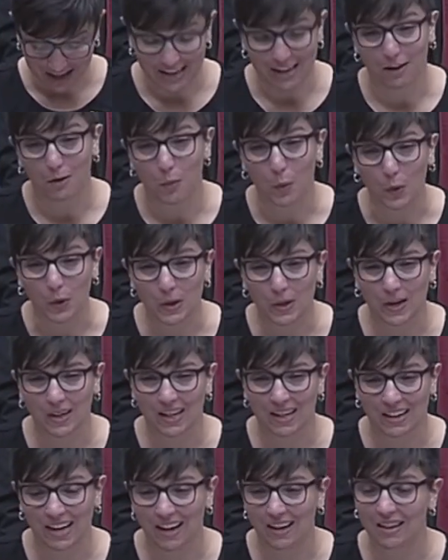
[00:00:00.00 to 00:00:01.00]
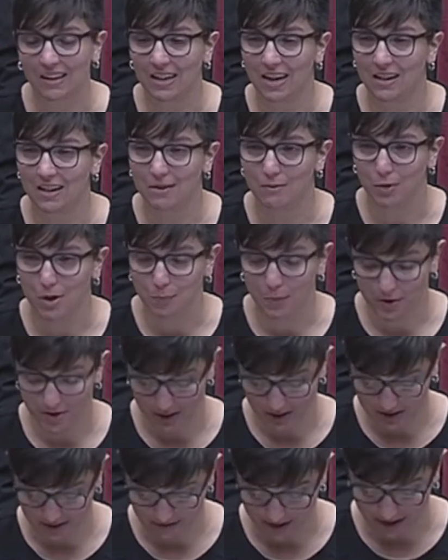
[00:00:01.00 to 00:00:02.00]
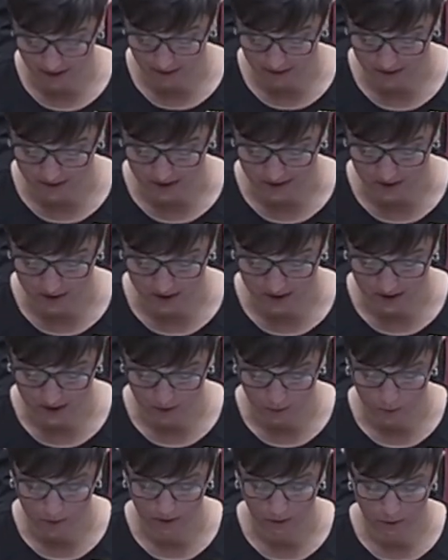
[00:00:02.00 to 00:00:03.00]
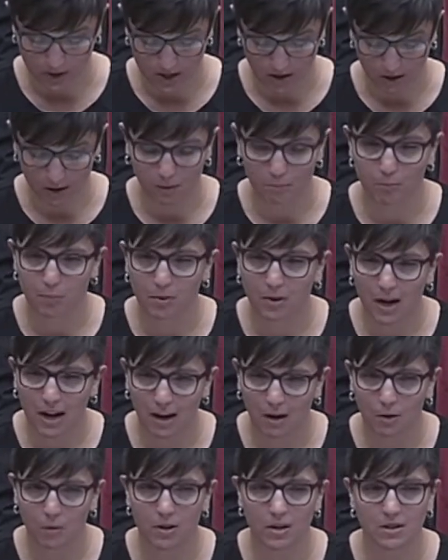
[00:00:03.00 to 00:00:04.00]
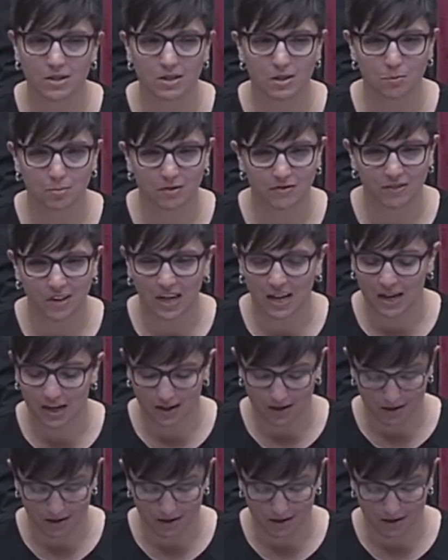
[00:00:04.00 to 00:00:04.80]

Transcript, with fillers: now work at Allegheny Reproductive Health Center, where we are proud to provide